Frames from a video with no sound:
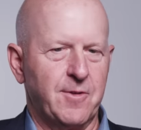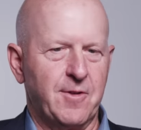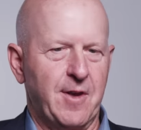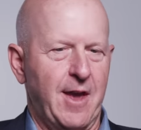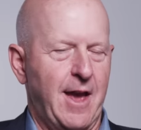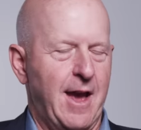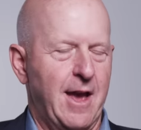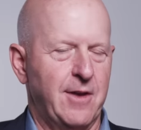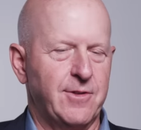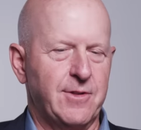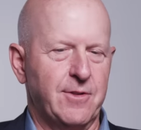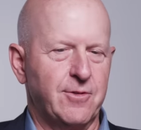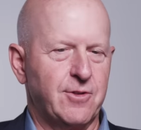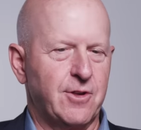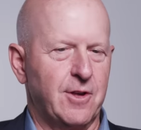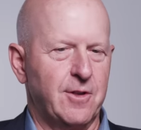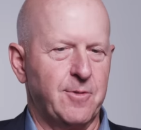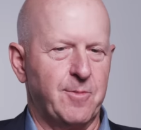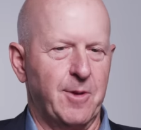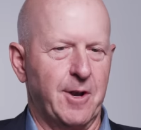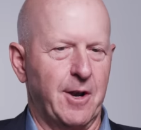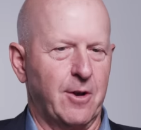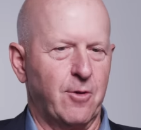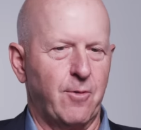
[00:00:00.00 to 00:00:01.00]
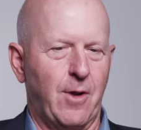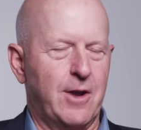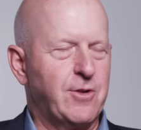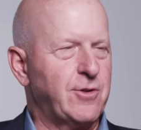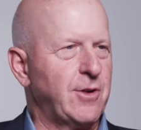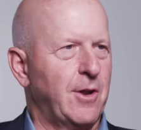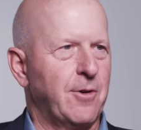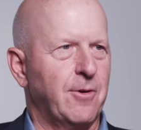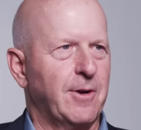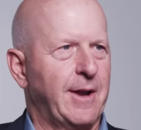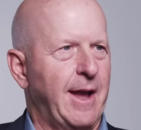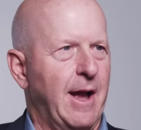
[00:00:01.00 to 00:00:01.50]
that he has. And she's been a great
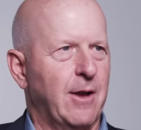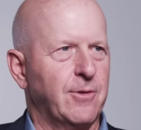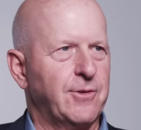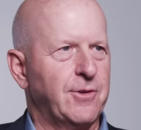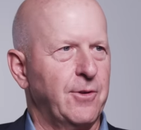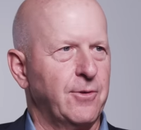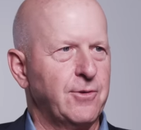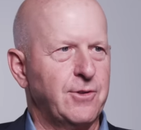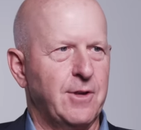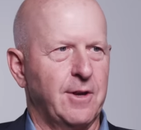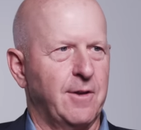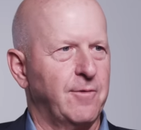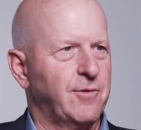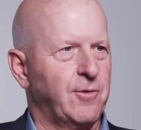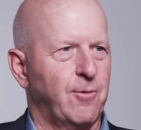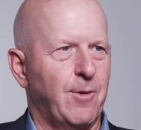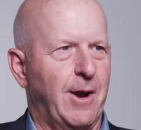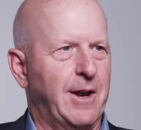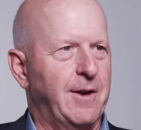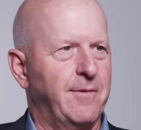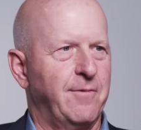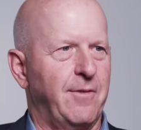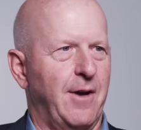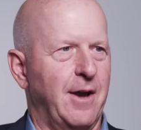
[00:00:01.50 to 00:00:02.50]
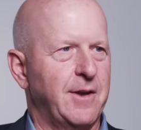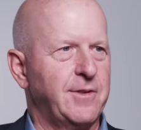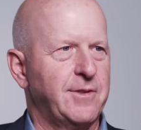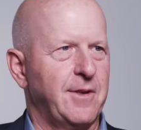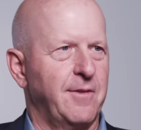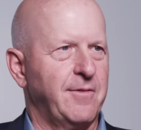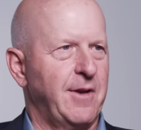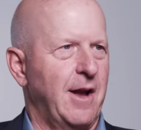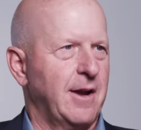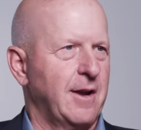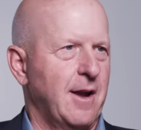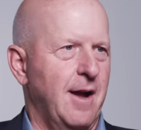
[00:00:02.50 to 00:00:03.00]
general counsel. She gives great advice.
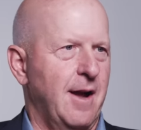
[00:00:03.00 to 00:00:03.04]
I've got